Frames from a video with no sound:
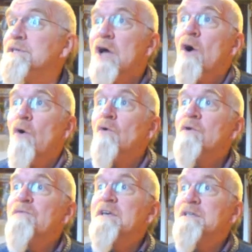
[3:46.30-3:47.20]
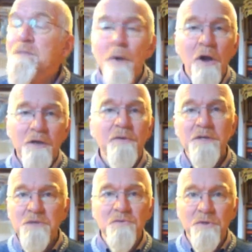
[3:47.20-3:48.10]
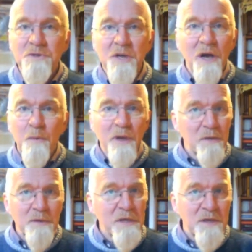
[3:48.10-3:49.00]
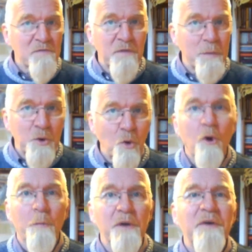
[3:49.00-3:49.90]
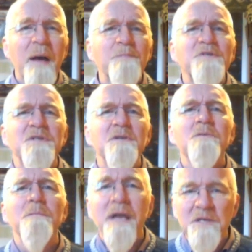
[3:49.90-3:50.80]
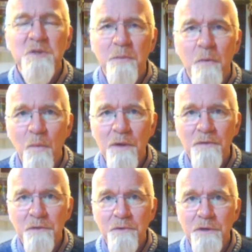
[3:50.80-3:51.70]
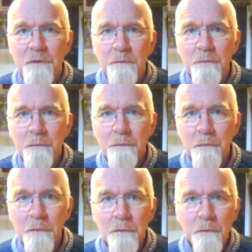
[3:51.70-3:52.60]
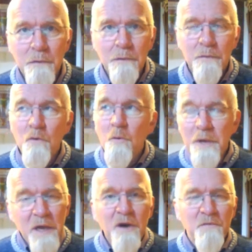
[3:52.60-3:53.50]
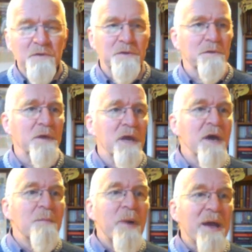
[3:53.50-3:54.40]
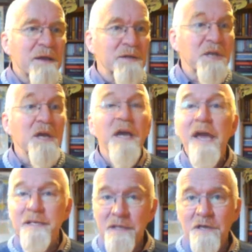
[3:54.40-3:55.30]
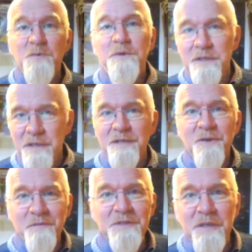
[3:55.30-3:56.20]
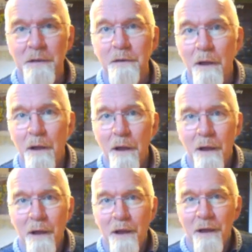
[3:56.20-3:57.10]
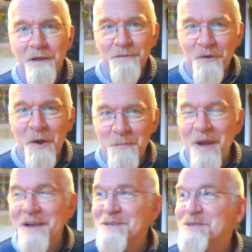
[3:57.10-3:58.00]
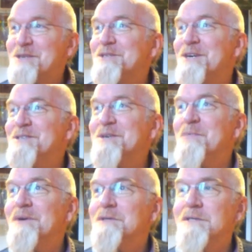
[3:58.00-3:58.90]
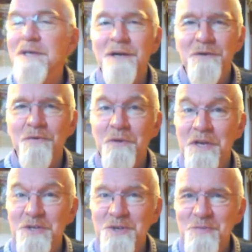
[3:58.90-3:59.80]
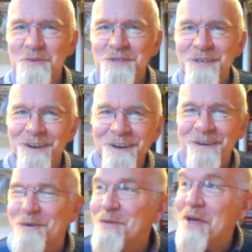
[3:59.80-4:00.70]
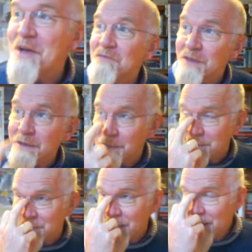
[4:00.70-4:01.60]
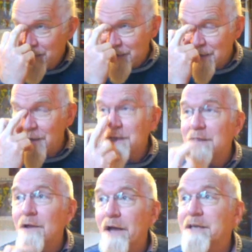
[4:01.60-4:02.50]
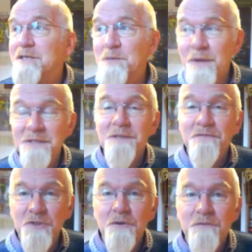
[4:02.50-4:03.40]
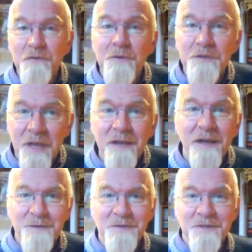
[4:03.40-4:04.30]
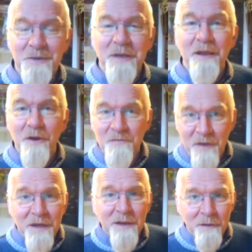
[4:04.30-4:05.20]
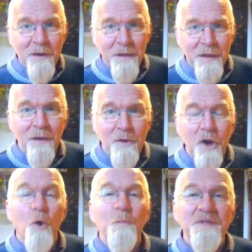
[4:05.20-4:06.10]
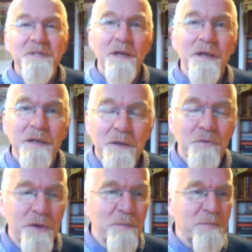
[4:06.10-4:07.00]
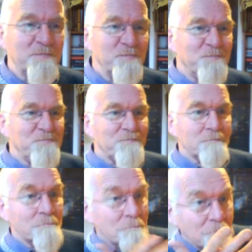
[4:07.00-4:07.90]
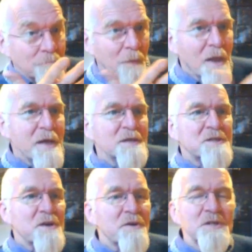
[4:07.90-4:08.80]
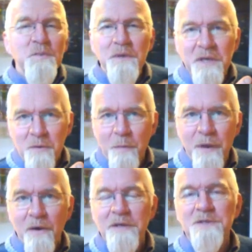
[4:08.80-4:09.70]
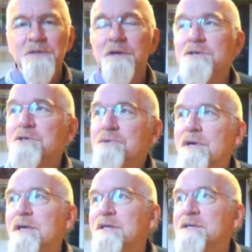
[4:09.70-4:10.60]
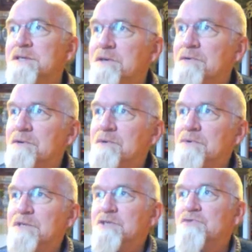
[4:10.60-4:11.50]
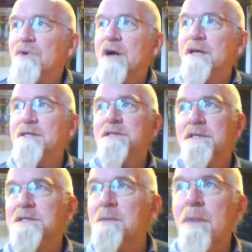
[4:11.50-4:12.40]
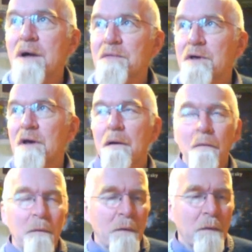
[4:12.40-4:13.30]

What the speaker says: this. All of these minor asteroids, I will only give them an orb of absolute maximum 1 degree. Normally half a degree. Backus, it does what it says on the tin. You find Backus conjunct someone's sun or their Jupiter or Venus, they're going to like, especially during for a decade or so in their life, they're going to like the alcohol, particularly the grape. Ceres we know about. It's nurturing, it's cereals, it's grains, it's the mother.